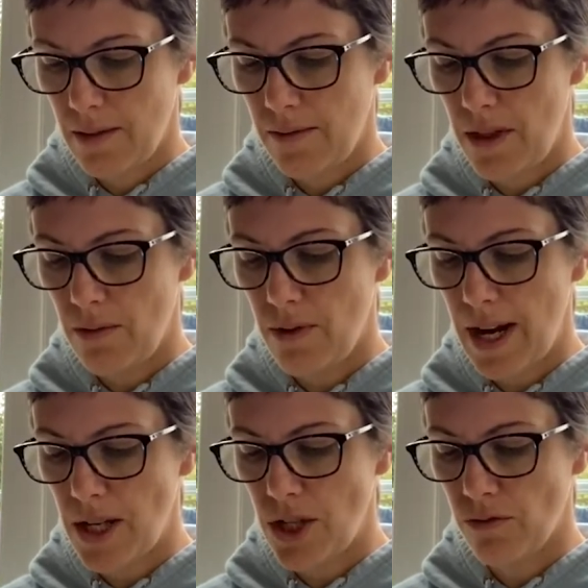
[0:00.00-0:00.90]
For the
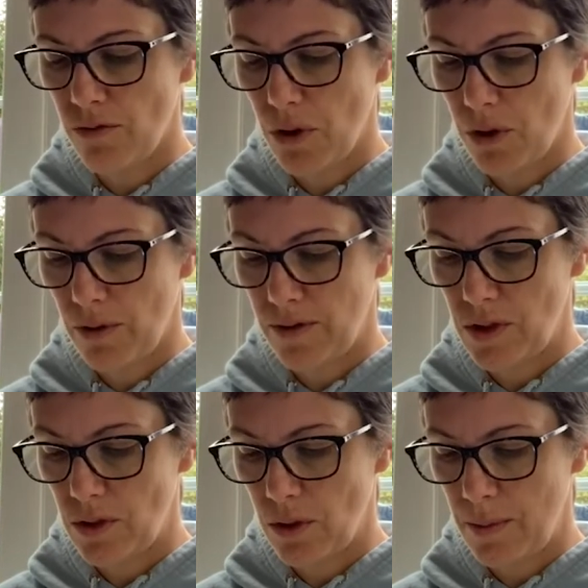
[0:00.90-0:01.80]
raging roar of
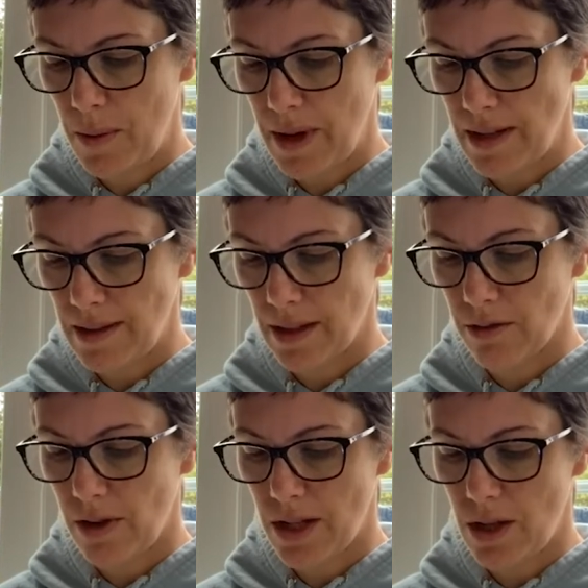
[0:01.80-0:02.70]
stormy winds and
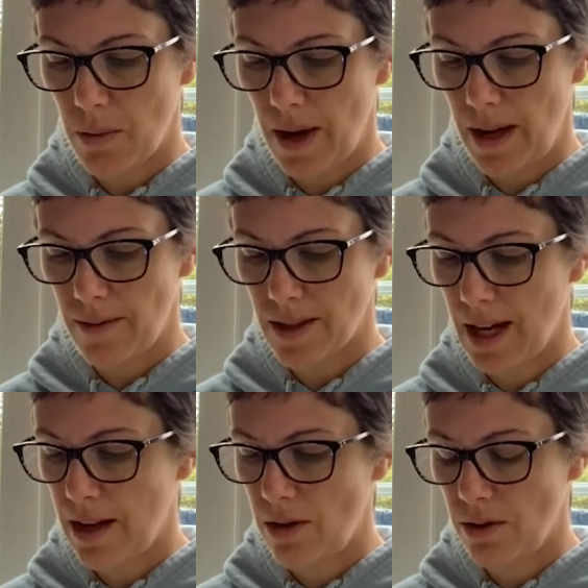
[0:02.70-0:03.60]
crashing waves
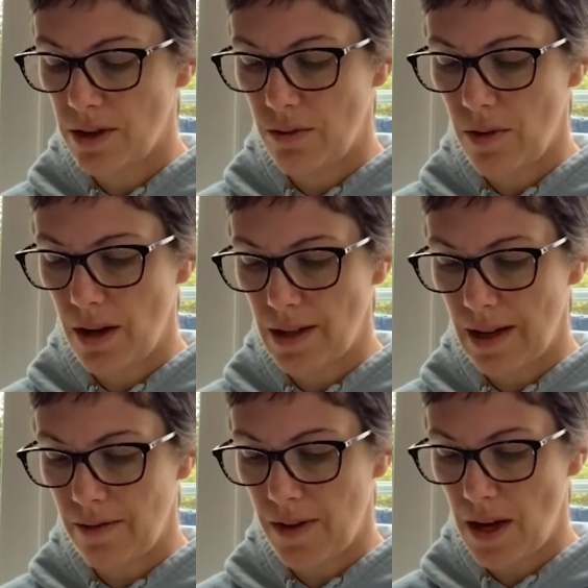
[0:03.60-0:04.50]
cannot erode
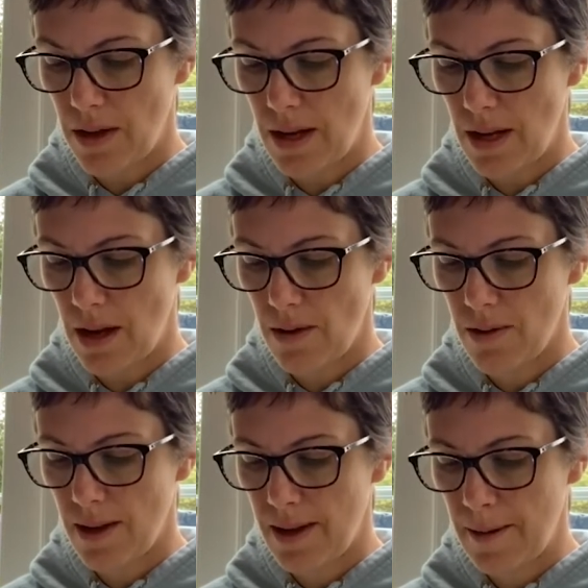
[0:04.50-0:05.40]
our faith in you.
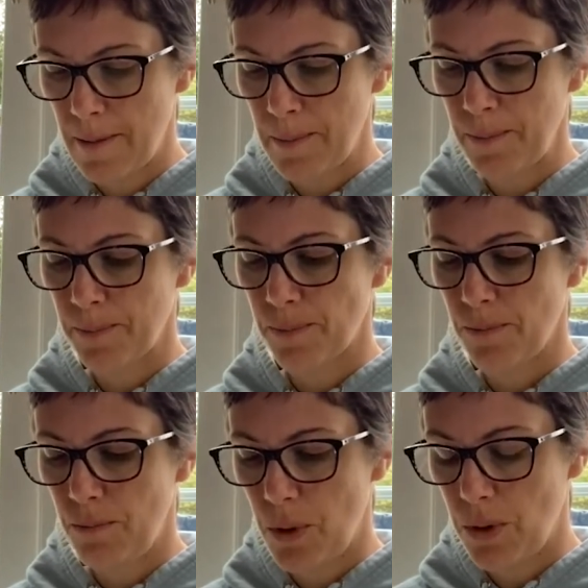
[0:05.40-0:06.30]

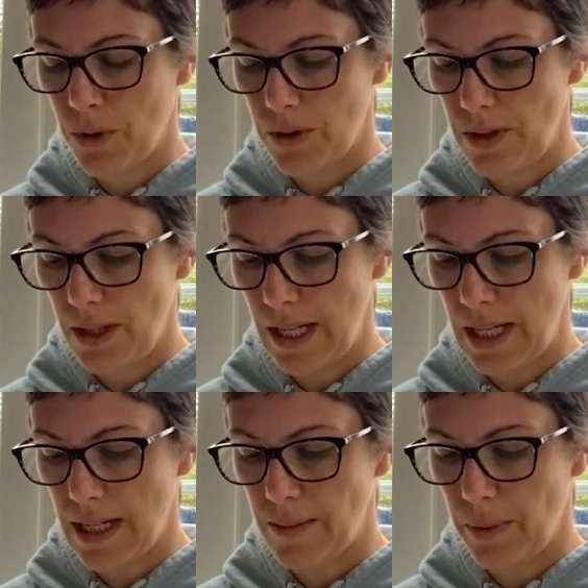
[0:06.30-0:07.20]
Pause
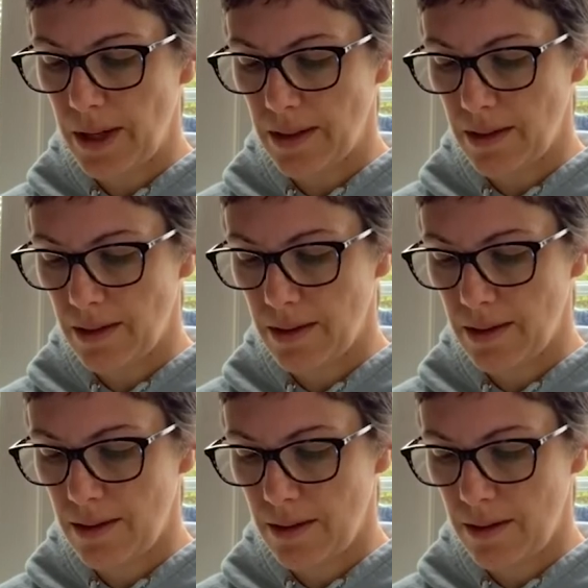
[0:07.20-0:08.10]
in his presence.